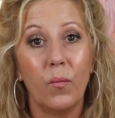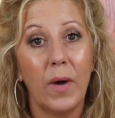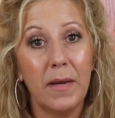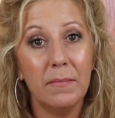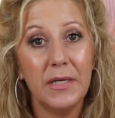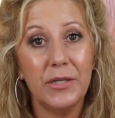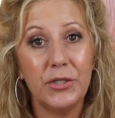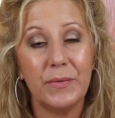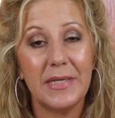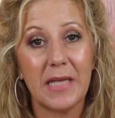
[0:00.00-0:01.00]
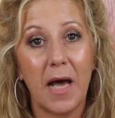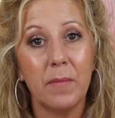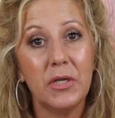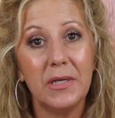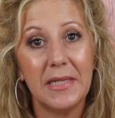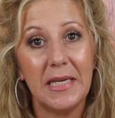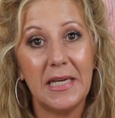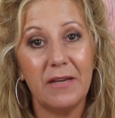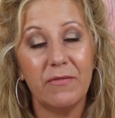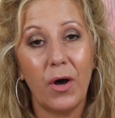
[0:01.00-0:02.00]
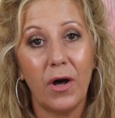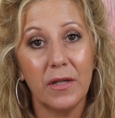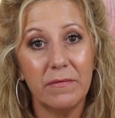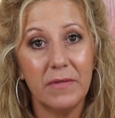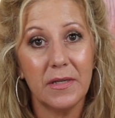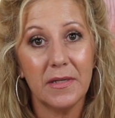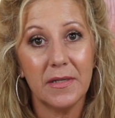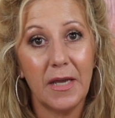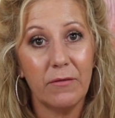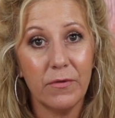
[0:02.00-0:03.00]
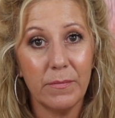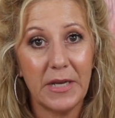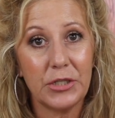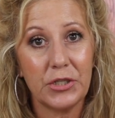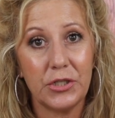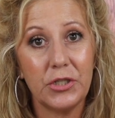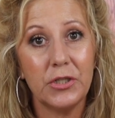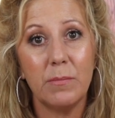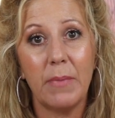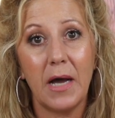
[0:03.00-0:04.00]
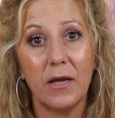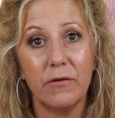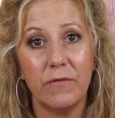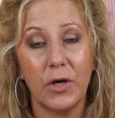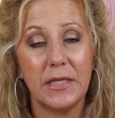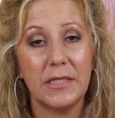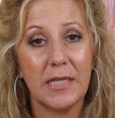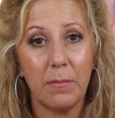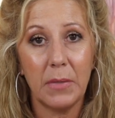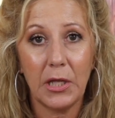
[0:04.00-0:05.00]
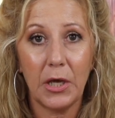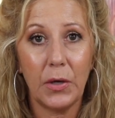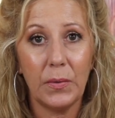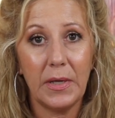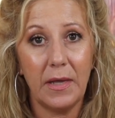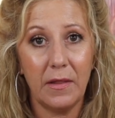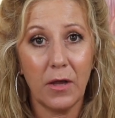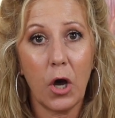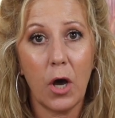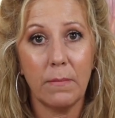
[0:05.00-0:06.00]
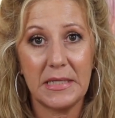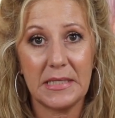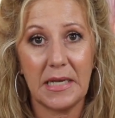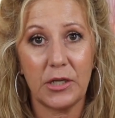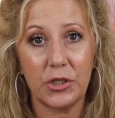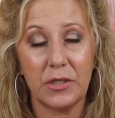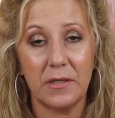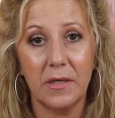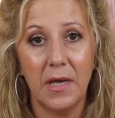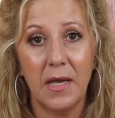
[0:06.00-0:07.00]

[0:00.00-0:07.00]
what I'm going to do is I'm going to leave all of the information to the bio font down below in the comment section.